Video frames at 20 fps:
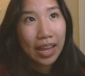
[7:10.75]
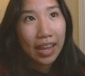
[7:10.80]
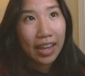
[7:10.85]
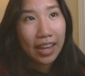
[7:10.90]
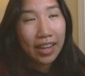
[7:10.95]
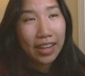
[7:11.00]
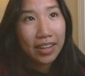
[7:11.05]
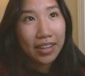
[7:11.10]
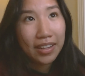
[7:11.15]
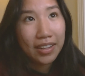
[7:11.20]

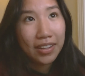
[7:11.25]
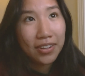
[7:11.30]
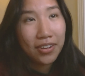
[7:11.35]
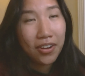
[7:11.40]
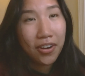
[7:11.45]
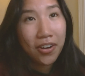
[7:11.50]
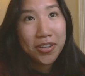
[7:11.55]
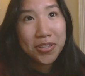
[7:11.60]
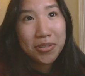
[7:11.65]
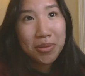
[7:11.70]
and
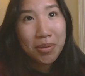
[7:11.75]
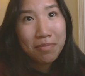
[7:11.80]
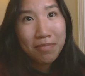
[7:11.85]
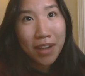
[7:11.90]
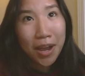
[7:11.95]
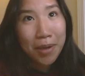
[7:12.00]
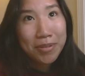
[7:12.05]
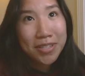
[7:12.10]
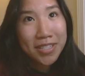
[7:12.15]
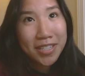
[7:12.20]
also I'm
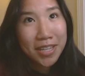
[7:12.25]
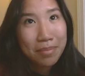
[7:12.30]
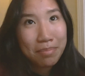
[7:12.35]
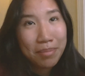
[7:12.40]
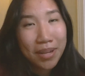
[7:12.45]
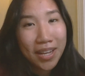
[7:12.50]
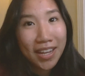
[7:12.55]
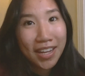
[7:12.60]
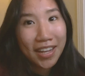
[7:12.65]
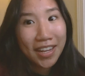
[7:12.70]
fine with
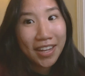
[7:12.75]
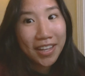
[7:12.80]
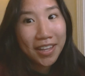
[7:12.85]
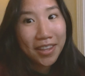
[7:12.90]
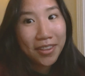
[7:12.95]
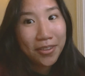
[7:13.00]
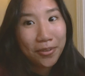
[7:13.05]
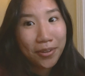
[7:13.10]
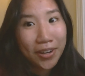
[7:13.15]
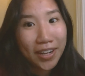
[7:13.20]
skipping
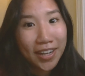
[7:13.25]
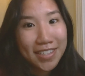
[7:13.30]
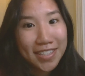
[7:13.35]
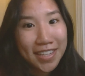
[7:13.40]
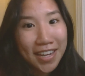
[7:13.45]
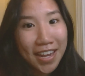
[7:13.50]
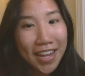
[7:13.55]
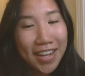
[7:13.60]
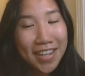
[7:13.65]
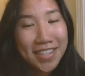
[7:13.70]
the reading
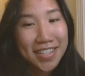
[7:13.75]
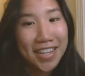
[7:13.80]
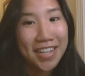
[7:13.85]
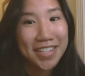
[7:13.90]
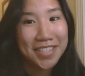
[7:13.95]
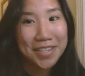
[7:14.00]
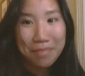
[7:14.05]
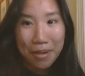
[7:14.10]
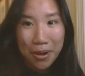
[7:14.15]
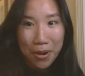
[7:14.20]
today because I
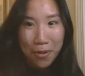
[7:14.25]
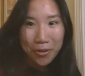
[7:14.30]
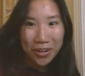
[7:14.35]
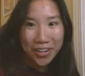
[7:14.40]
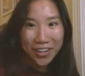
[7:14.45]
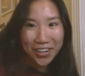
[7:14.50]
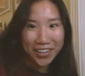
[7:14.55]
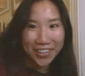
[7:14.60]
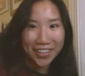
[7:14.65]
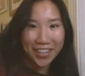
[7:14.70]
did my
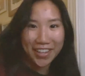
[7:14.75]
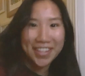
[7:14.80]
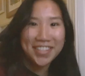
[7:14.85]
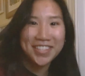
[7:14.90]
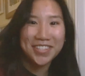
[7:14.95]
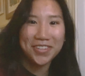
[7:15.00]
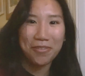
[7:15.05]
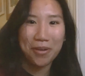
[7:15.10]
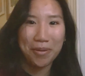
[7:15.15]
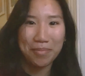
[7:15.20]
homework early,
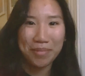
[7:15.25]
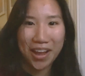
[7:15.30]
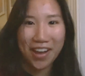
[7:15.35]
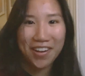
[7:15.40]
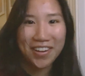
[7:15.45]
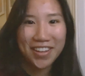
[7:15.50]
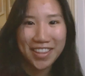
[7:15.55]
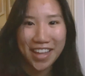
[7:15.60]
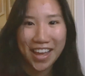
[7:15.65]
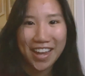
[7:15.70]
so I'm
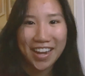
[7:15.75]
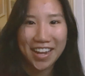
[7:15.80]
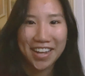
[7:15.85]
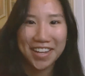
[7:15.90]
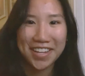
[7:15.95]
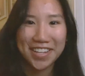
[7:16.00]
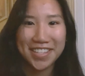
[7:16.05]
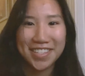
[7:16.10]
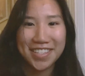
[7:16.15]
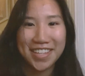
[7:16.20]
counting that
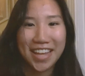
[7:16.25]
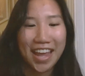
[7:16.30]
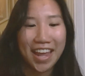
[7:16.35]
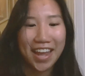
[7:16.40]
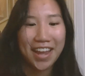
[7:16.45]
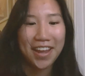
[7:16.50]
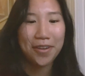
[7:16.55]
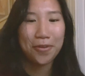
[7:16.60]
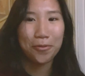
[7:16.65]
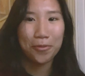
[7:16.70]
as
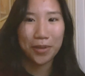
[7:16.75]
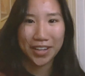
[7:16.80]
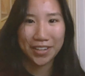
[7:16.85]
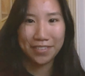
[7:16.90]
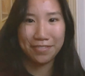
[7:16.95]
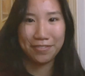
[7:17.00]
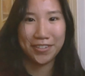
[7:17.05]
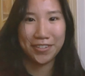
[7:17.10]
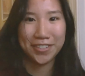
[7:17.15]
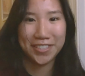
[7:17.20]
a
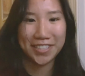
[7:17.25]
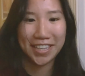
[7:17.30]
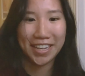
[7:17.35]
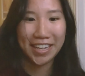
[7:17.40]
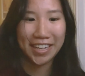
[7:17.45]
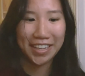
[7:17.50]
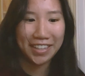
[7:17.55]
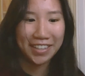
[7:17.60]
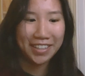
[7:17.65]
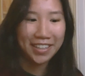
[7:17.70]
win for
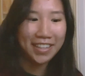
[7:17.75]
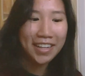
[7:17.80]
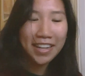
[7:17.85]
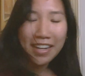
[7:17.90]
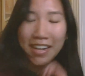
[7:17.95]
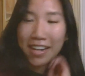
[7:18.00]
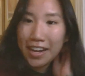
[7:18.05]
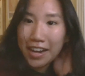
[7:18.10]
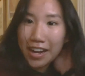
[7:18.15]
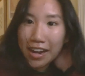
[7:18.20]
today.
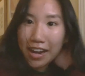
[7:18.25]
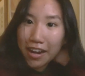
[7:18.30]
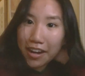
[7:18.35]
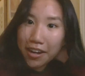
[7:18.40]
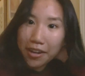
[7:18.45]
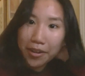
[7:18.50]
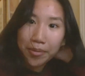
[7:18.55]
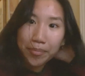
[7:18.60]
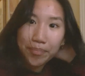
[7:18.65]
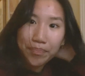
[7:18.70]

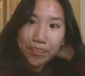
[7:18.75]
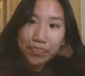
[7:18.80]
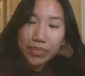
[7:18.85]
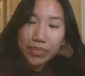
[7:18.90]
Um,